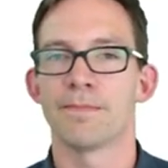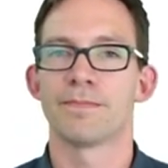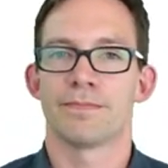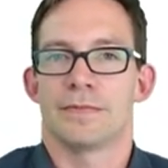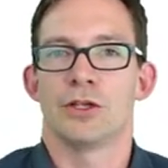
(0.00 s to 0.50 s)

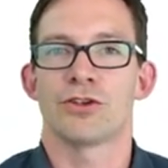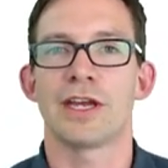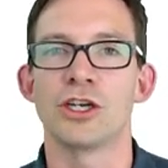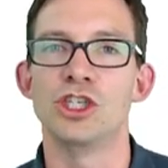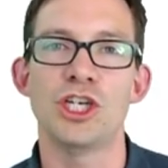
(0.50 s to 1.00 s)
looks like a
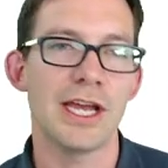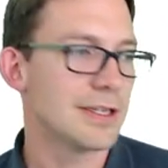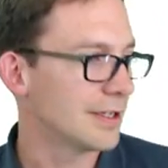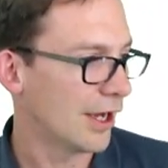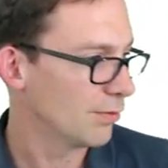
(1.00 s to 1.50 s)
J
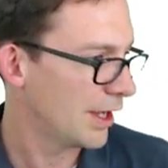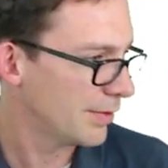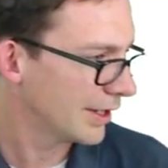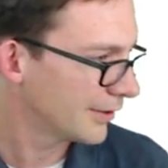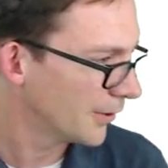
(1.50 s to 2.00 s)
sound maybe. I don't